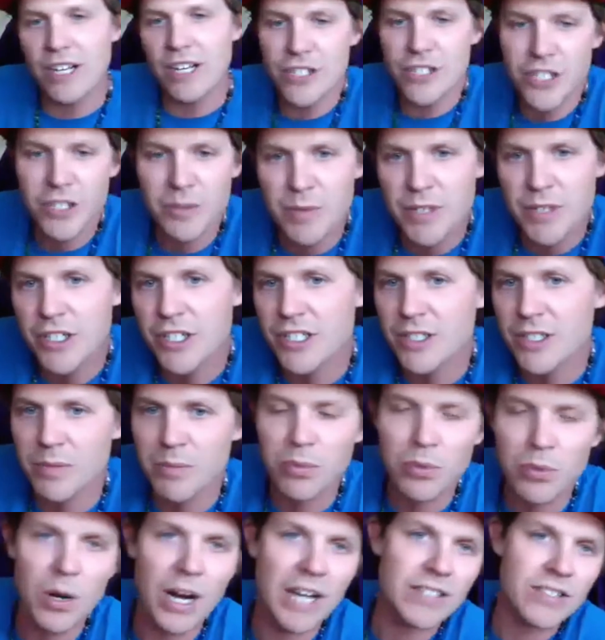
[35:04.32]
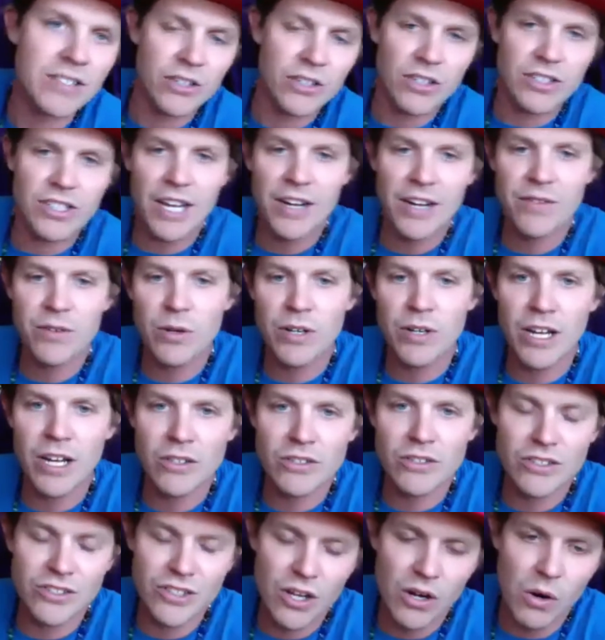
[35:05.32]
should be just impressed onto everyone
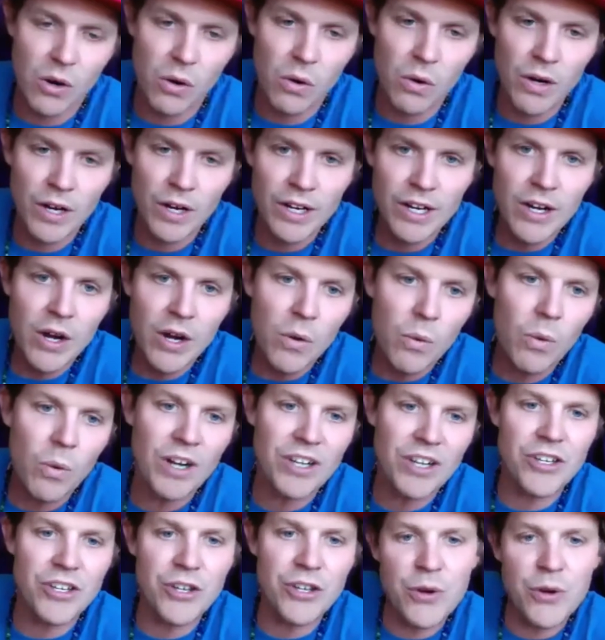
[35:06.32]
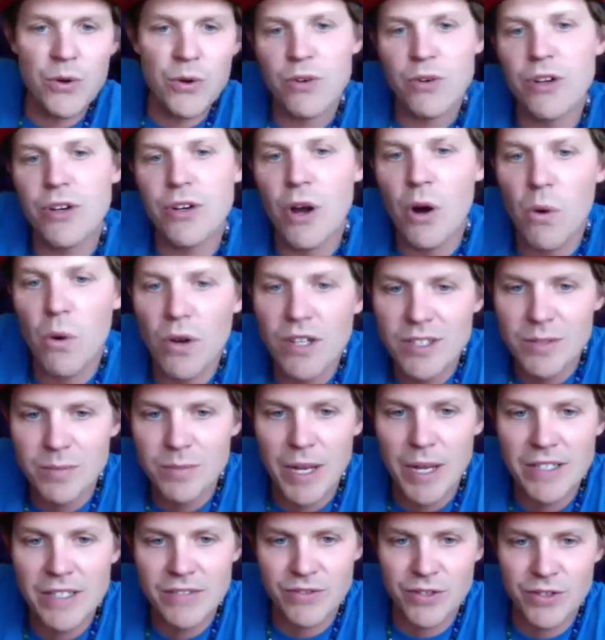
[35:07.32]
else. No. When you know what's
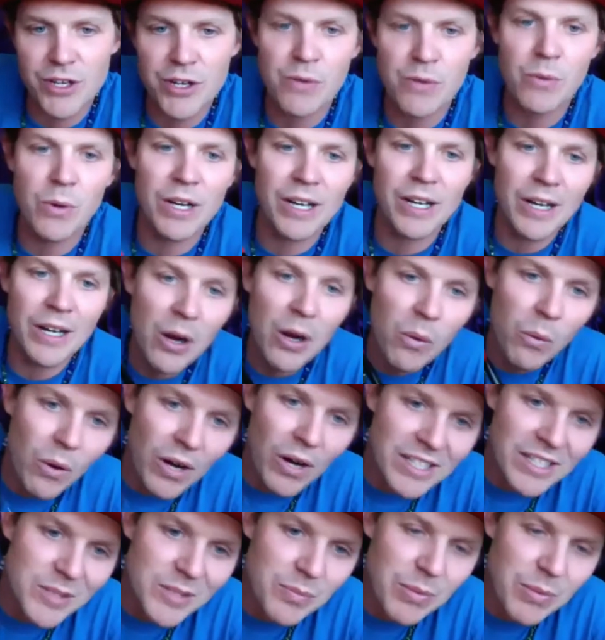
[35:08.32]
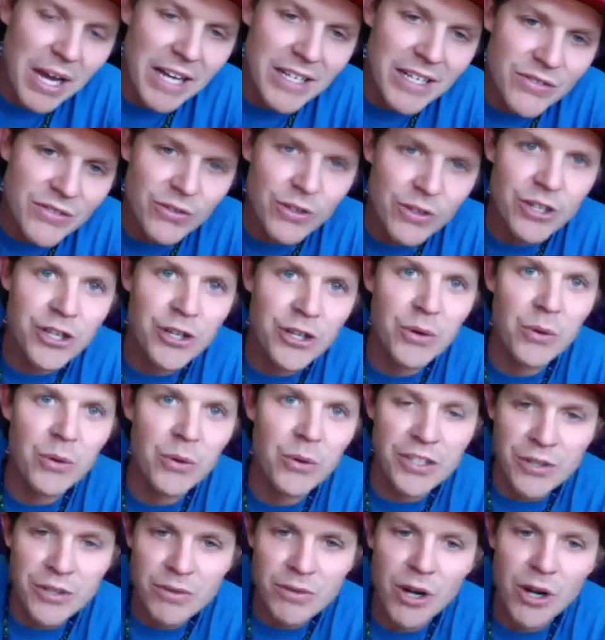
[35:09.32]
best for you, what's best for you, when
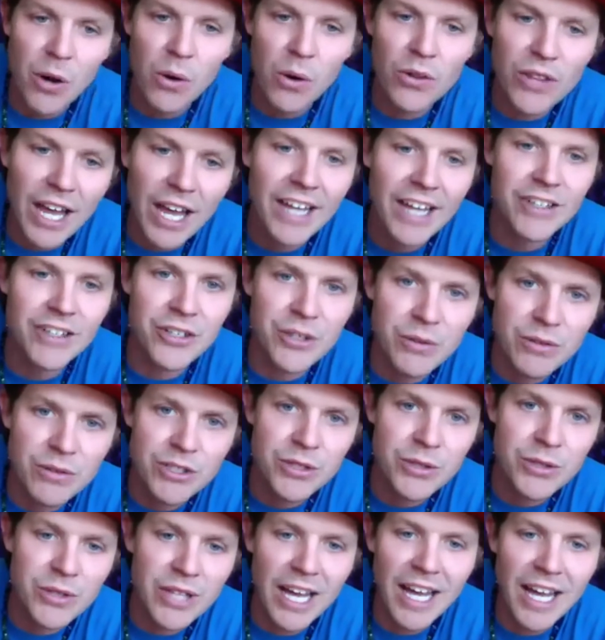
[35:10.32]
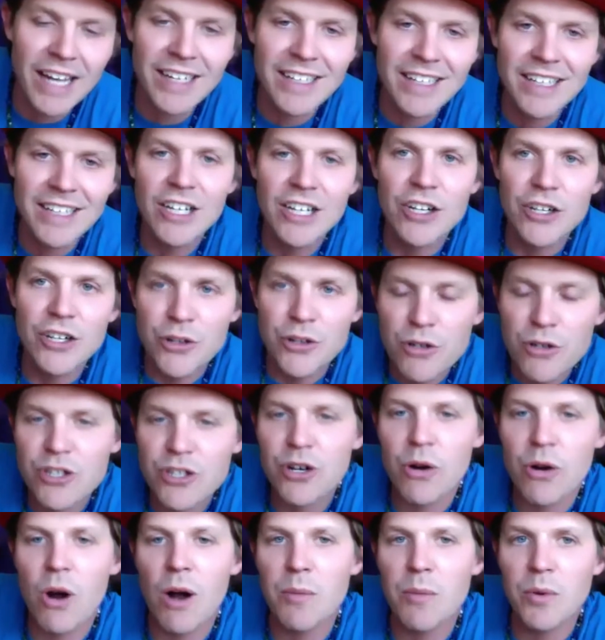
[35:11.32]
you know that and you do that, you
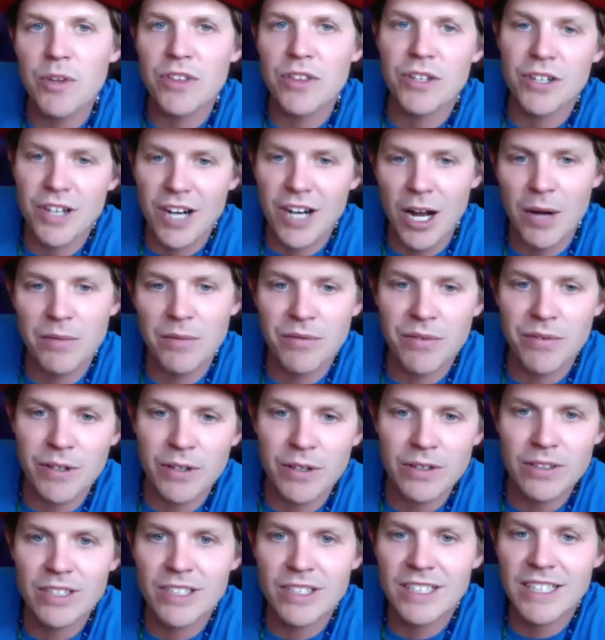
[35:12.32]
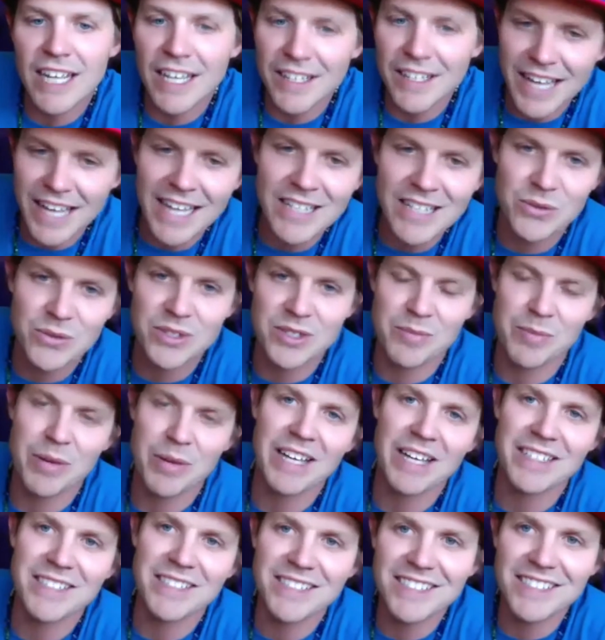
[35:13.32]
show up with your cup filled, and that's what's
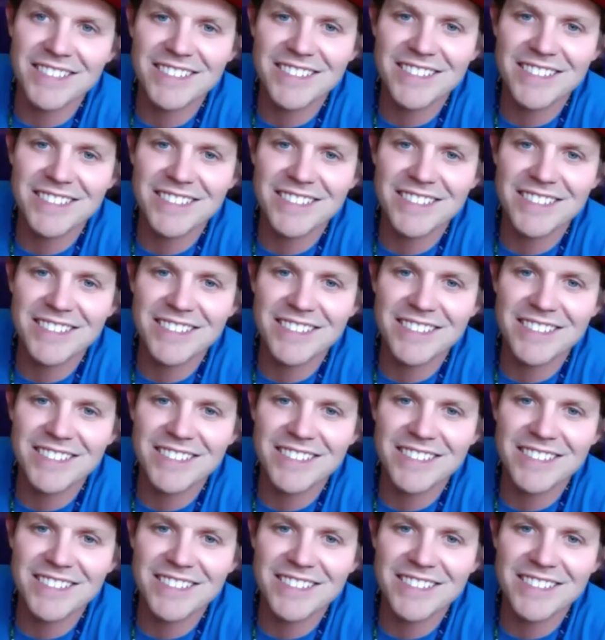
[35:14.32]
best.